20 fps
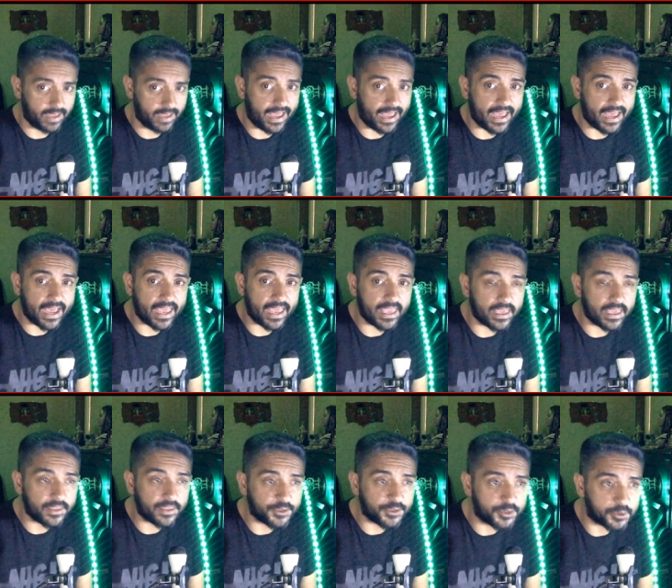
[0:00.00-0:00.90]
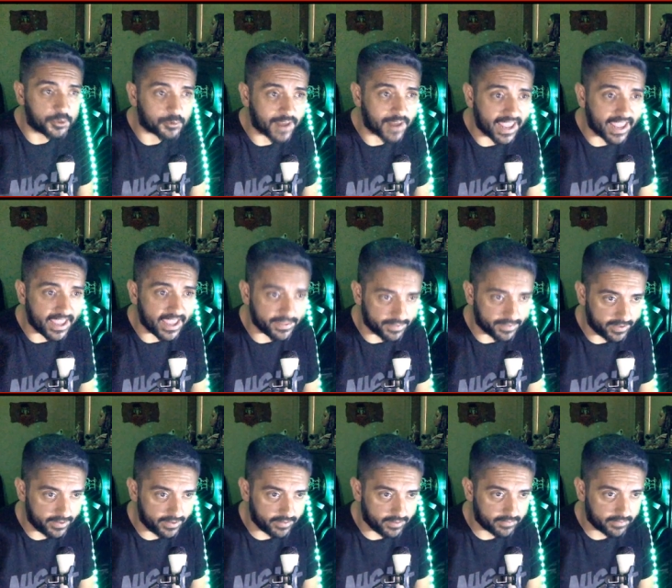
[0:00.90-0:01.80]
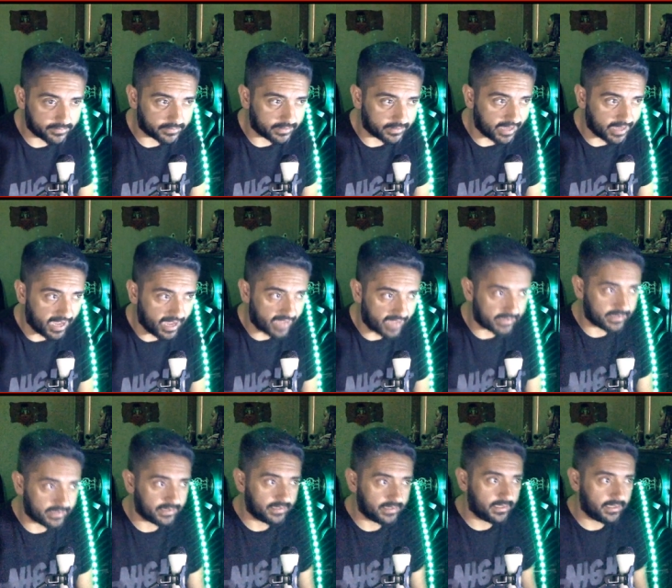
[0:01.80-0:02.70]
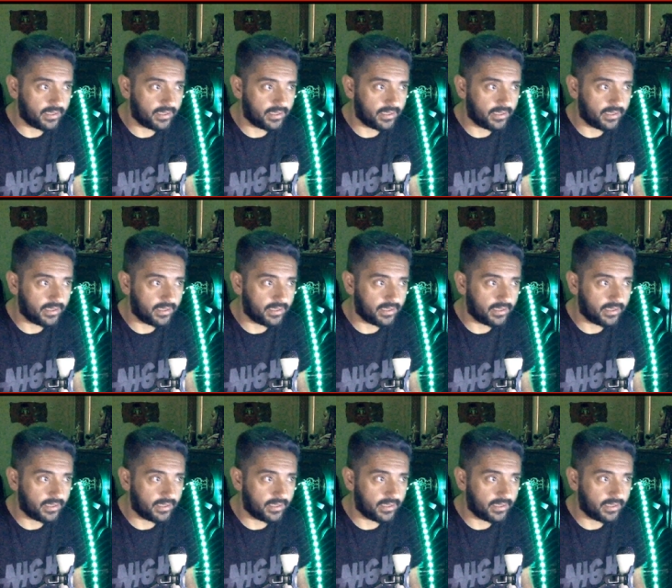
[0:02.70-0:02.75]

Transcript: I dread that.